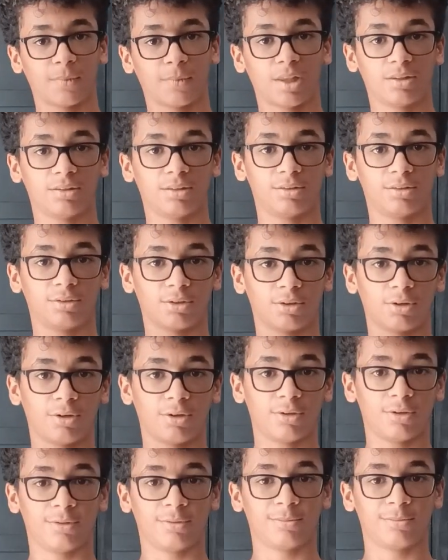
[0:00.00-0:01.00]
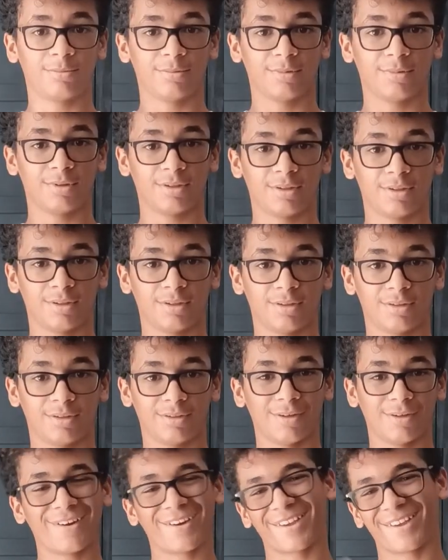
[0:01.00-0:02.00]
Is this your card?
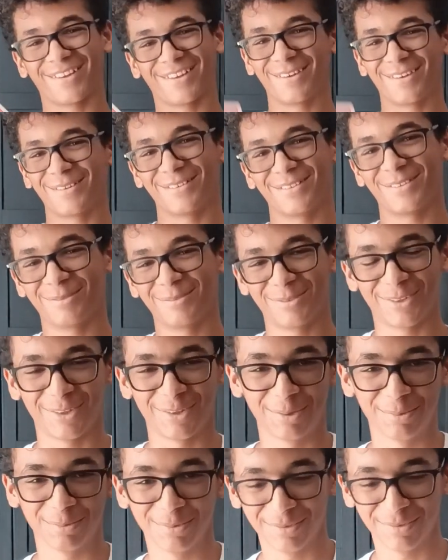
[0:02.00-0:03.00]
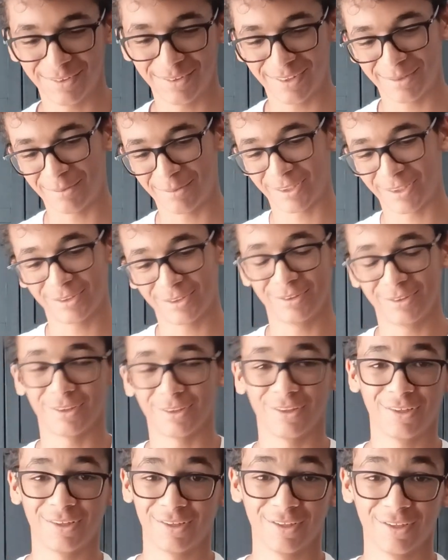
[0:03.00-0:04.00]
Okay, I'm sorry. I'm actually
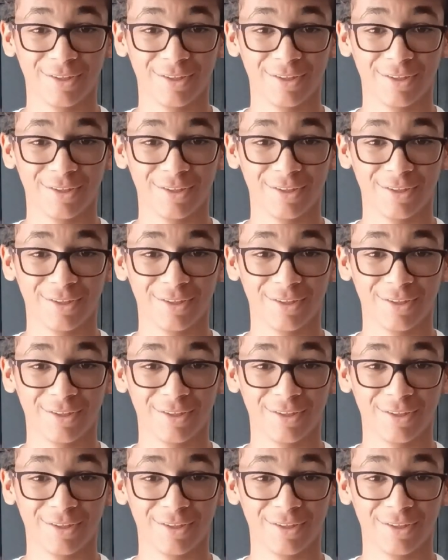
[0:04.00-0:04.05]
sorry.